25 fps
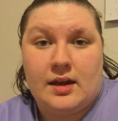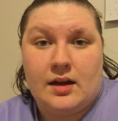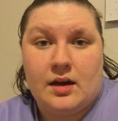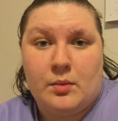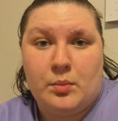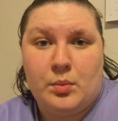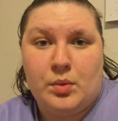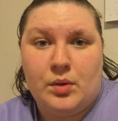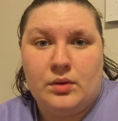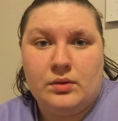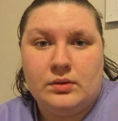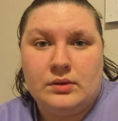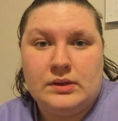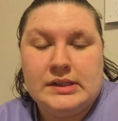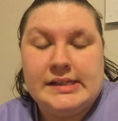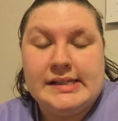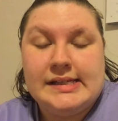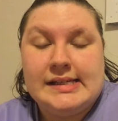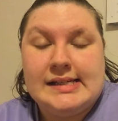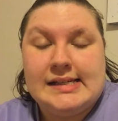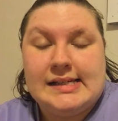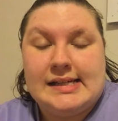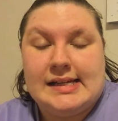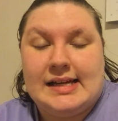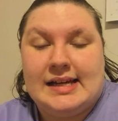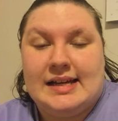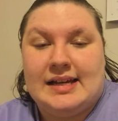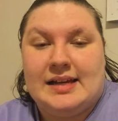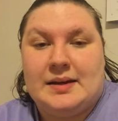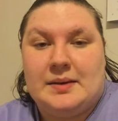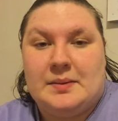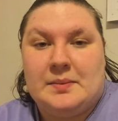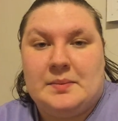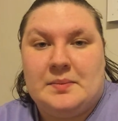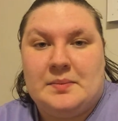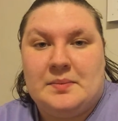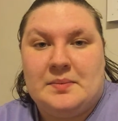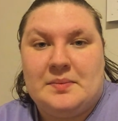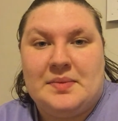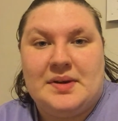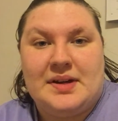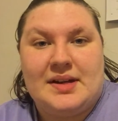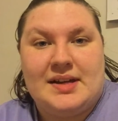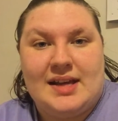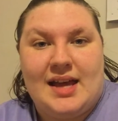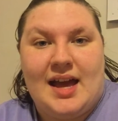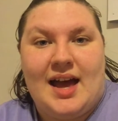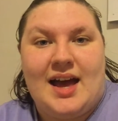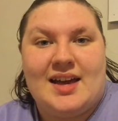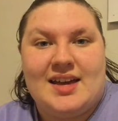couple.
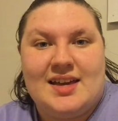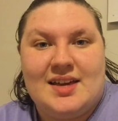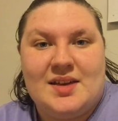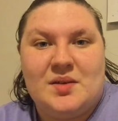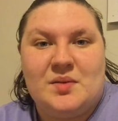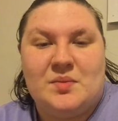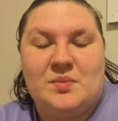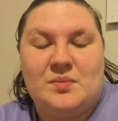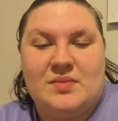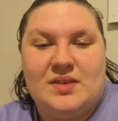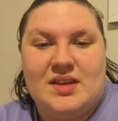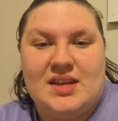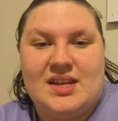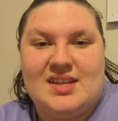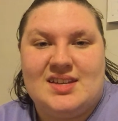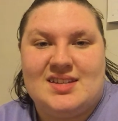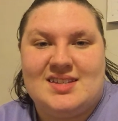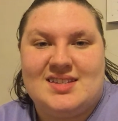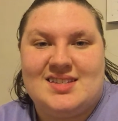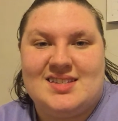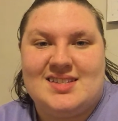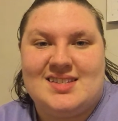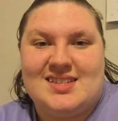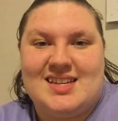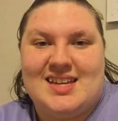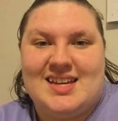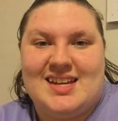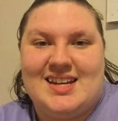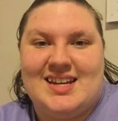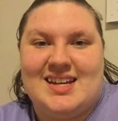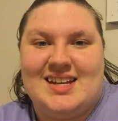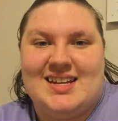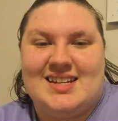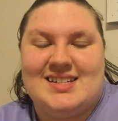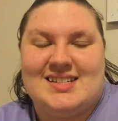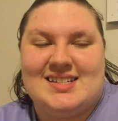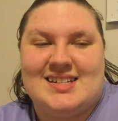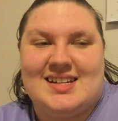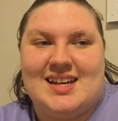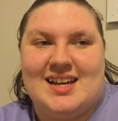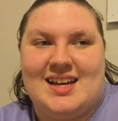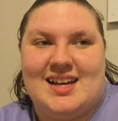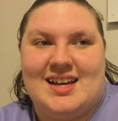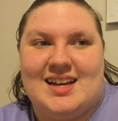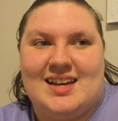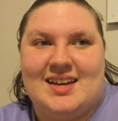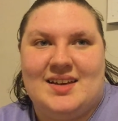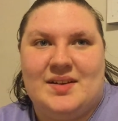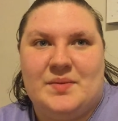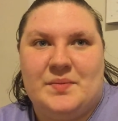But yeah, he's in it.
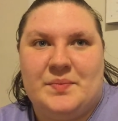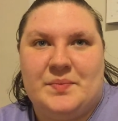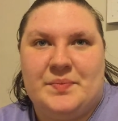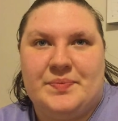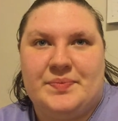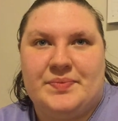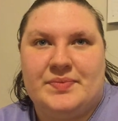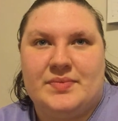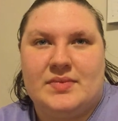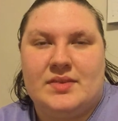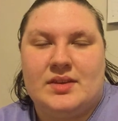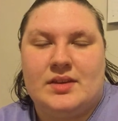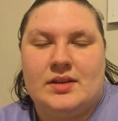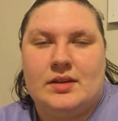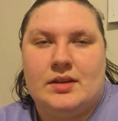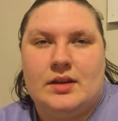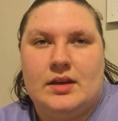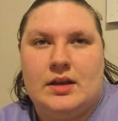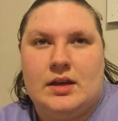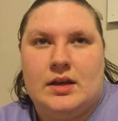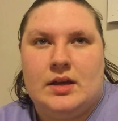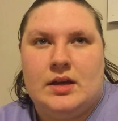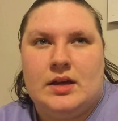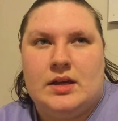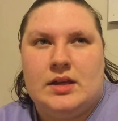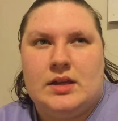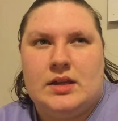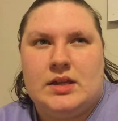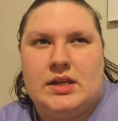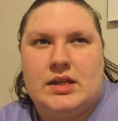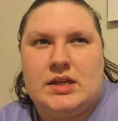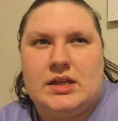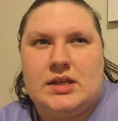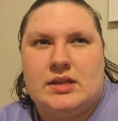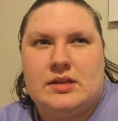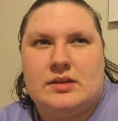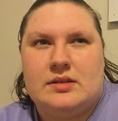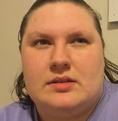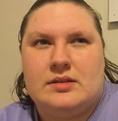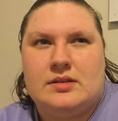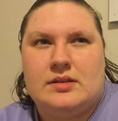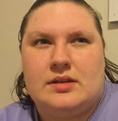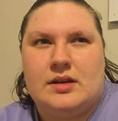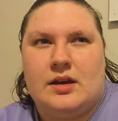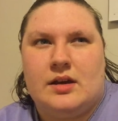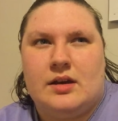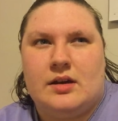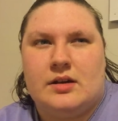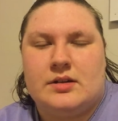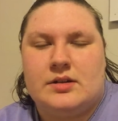I think his
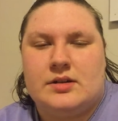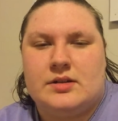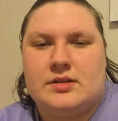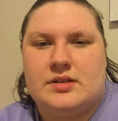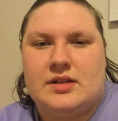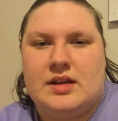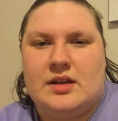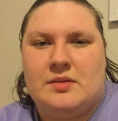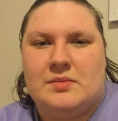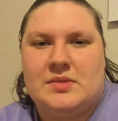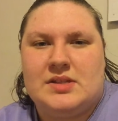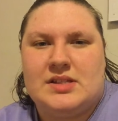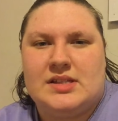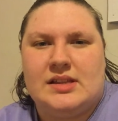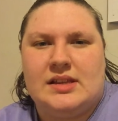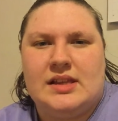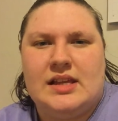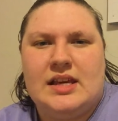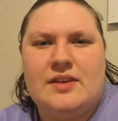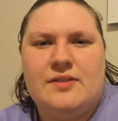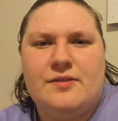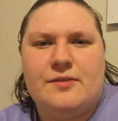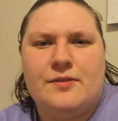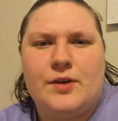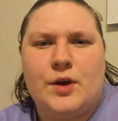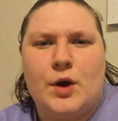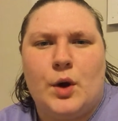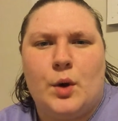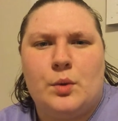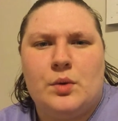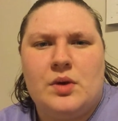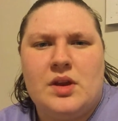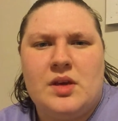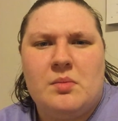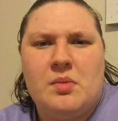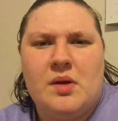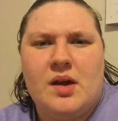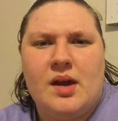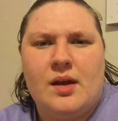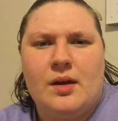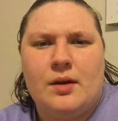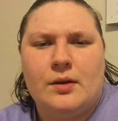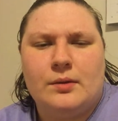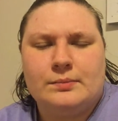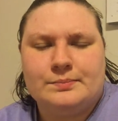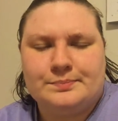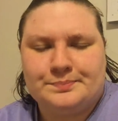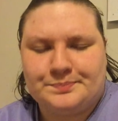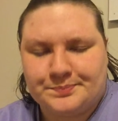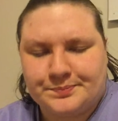character's name is Leaf
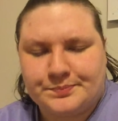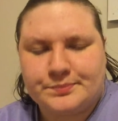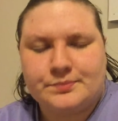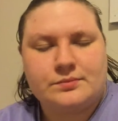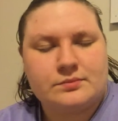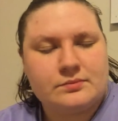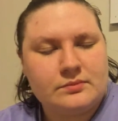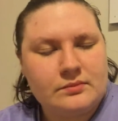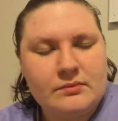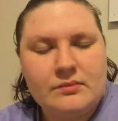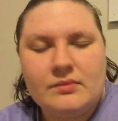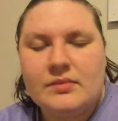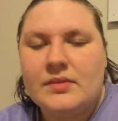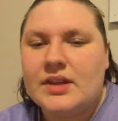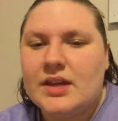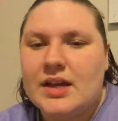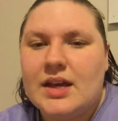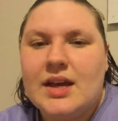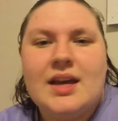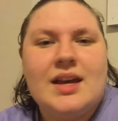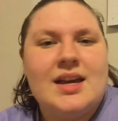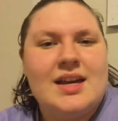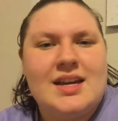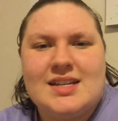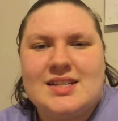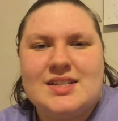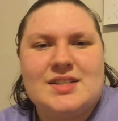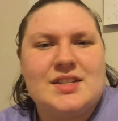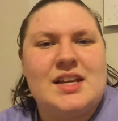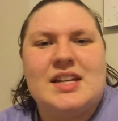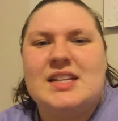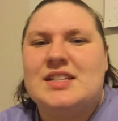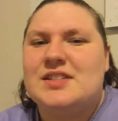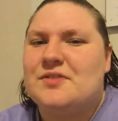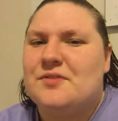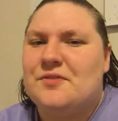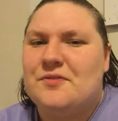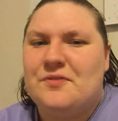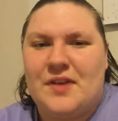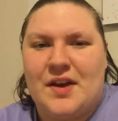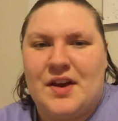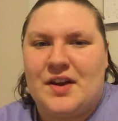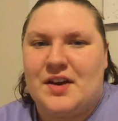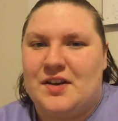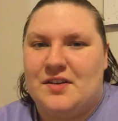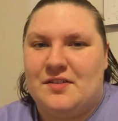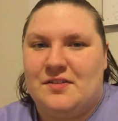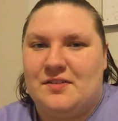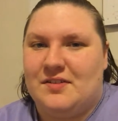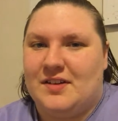Coneybear. It's
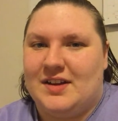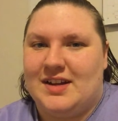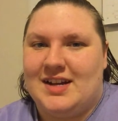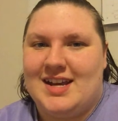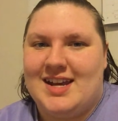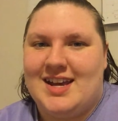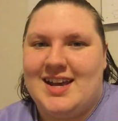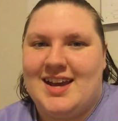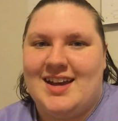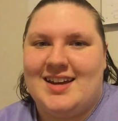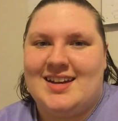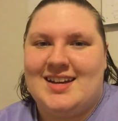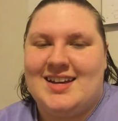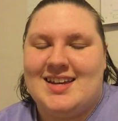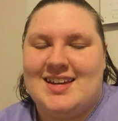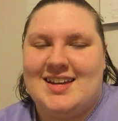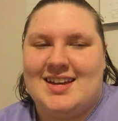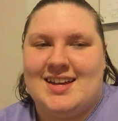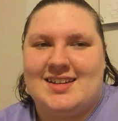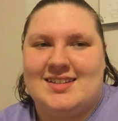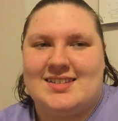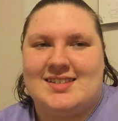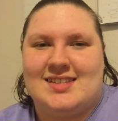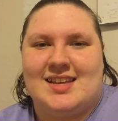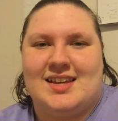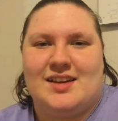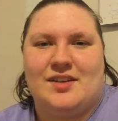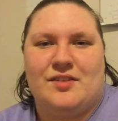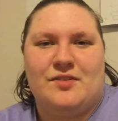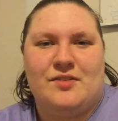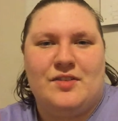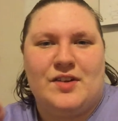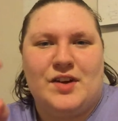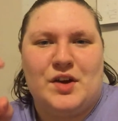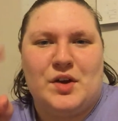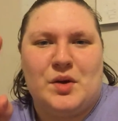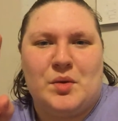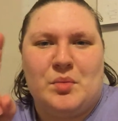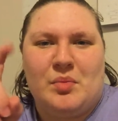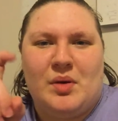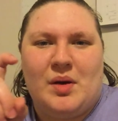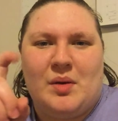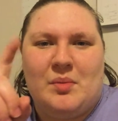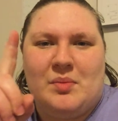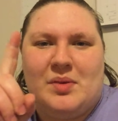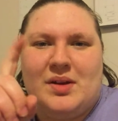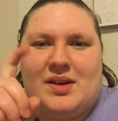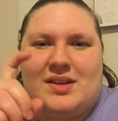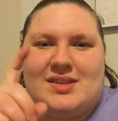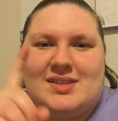very funny, and he has like finger
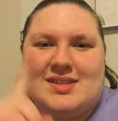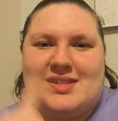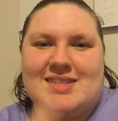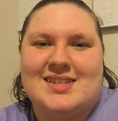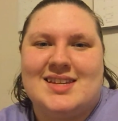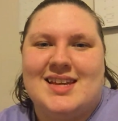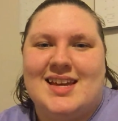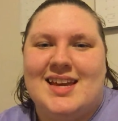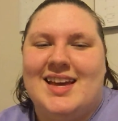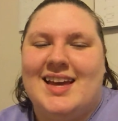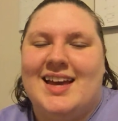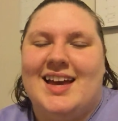puppets.